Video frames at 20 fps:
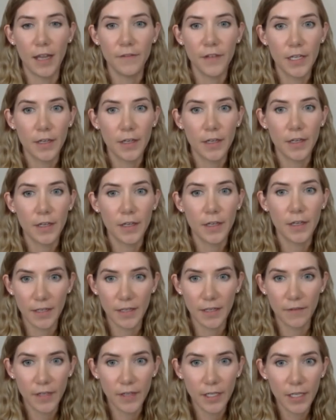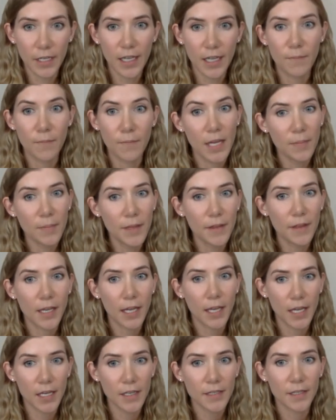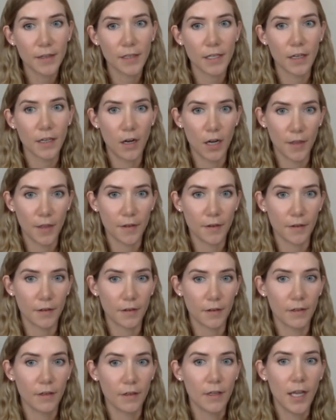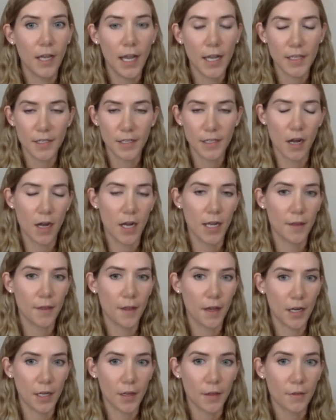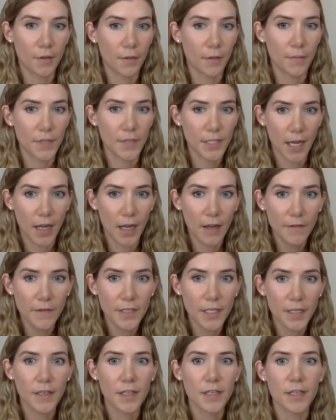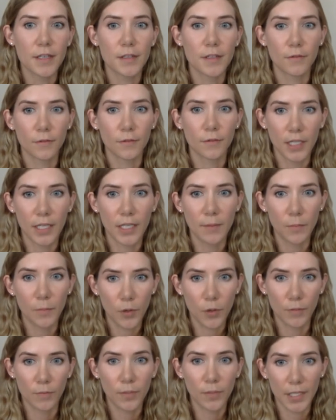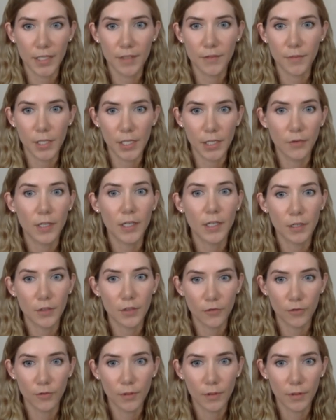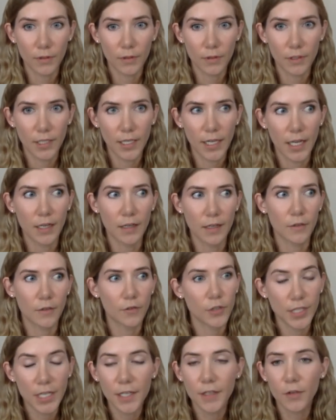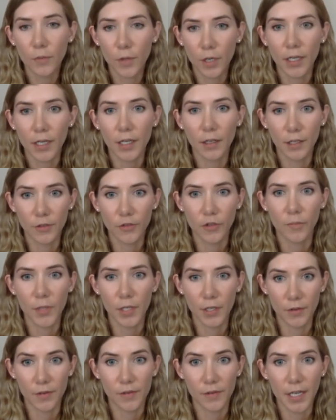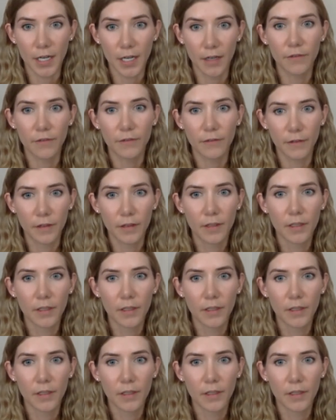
IV or the DV, it may be the case that the author has not thought it through themselves. And this is a really important place where you can, can critique the work and contribute yourself.